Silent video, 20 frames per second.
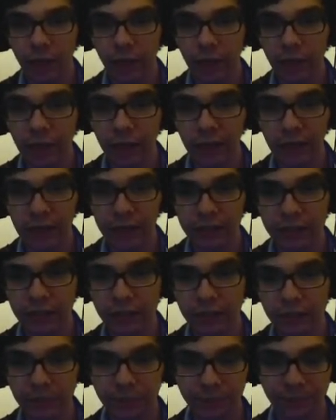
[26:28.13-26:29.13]

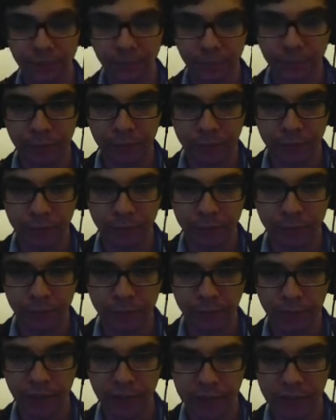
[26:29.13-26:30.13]
and
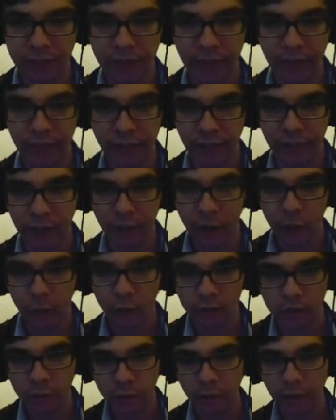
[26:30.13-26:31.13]
yeah, like
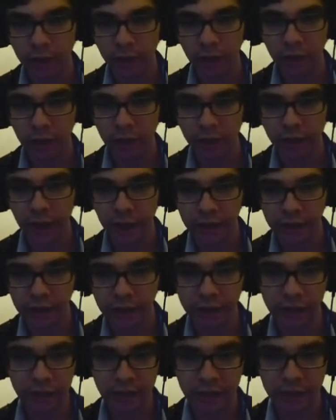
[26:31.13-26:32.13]
once you get
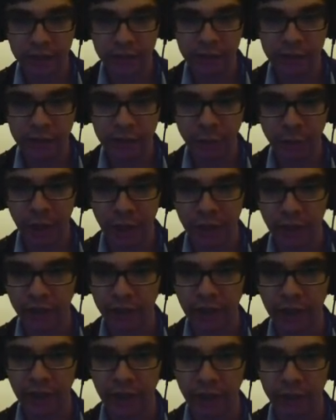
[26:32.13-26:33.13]
in these, you
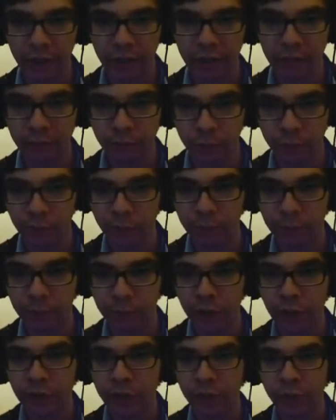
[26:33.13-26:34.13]
cannot get out. I didn't put a
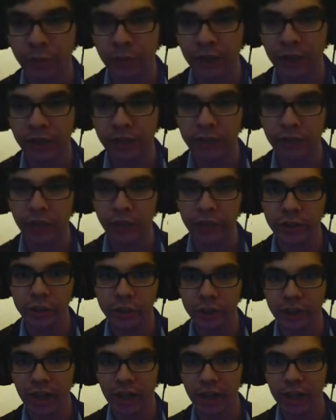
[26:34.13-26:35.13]
pressure plate on the other
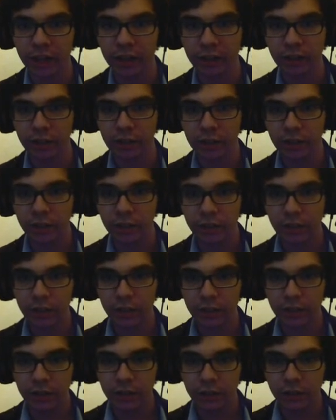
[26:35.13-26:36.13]
side,
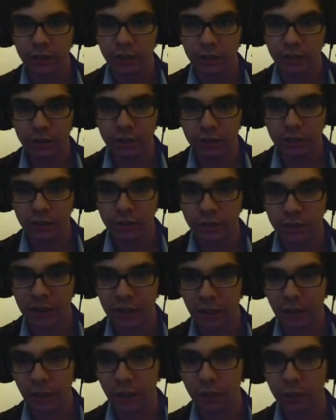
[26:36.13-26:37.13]

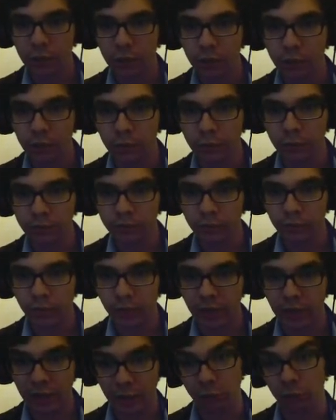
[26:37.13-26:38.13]
so
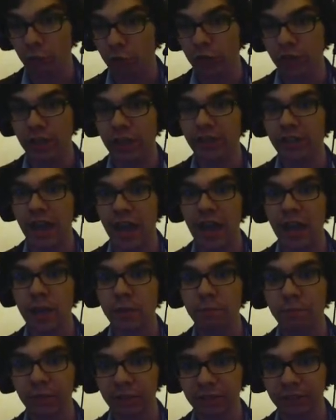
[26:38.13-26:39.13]
things wouldn't
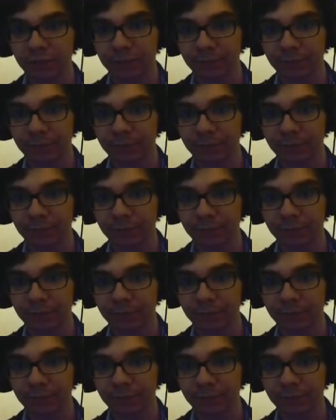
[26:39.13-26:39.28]
escape.